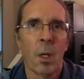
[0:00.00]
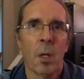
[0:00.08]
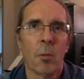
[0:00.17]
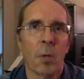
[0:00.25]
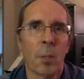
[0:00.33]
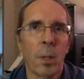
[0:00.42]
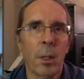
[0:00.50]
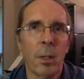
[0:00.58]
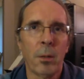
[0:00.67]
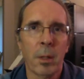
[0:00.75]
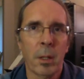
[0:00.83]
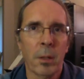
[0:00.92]
While many
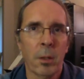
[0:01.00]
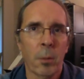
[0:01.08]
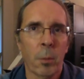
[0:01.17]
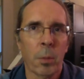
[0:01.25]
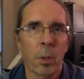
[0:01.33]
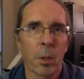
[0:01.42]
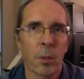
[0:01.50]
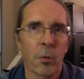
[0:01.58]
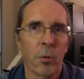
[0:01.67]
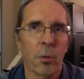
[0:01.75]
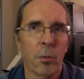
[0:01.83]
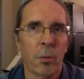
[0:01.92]
DAW
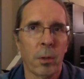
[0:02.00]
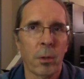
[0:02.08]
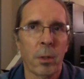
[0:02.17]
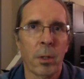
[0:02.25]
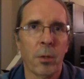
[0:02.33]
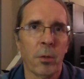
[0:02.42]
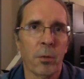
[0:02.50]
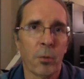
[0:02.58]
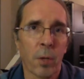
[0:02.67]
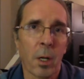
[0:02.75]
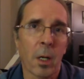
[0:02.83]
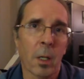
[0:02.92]
plugins do a fairly decent
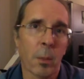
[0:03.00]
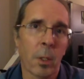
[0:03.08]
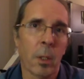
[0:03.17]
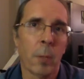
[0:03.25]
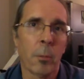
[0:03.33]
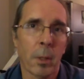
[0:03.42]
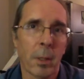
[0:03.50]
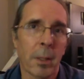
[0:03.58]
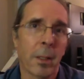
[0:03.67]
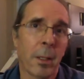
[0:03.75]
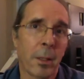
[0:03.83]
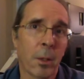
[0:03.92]
job
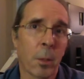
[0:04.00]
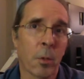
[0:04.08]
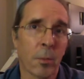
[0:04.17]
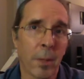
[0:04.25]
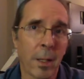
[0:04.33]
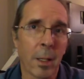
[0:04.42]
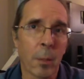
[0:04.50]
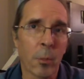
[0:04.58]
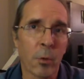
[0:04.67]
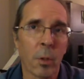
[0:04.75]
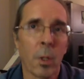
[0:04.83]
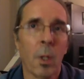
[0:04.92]
emulating any number of
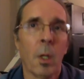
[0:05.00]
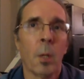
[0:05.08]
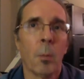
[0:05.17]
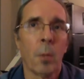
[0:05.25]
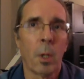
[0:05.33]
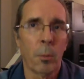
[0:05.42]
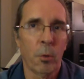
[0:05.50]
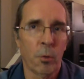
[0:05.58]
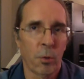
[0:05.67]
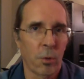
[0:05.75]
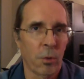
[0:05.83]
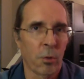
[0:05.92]
amps, many
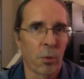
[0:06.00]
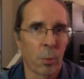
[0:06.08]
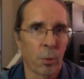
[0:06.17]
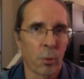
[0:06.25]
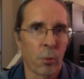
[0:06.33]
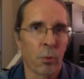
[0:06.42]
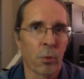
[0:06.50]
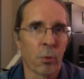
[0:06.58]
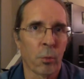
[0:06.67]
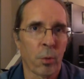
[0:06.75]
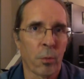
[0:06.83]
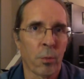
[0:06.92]
musicians and producers
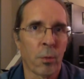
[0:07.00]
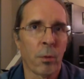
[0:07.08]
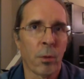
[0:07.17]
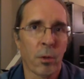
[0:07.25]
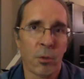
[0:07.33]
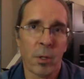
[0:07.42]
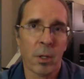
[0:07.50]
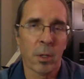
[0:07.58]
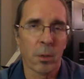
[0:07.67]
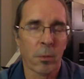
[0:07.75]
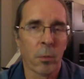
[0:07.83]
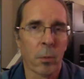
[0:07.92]
prefer the sound
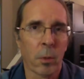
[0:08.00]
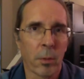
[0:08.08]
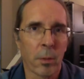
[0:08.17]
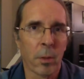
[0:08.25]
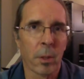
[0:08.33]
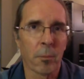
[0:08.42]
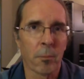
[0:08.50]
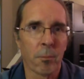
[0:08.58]
of the real thing.